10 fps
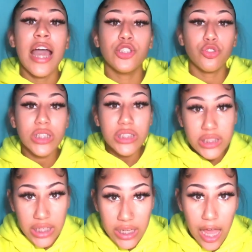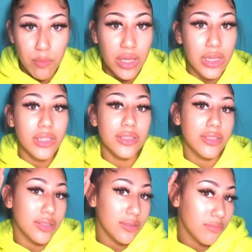As you can see, I mix
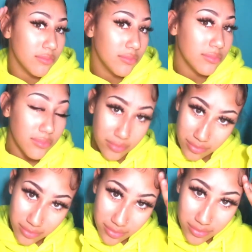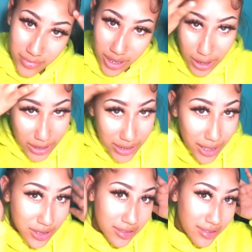these
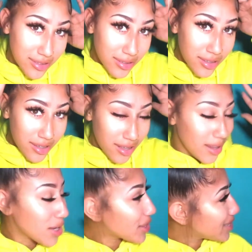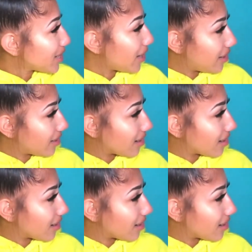edges. Get this hair.